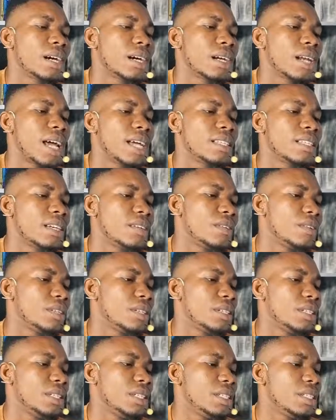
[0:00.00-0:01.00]
Glycerol
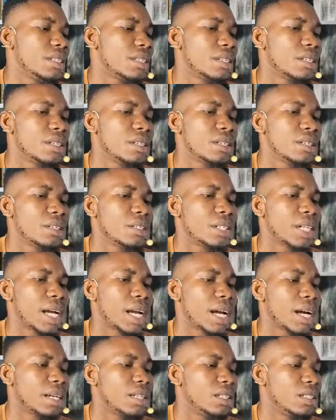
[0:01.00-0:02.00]
is
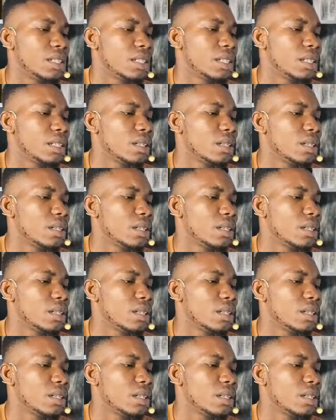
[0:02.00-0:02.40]
trihydric.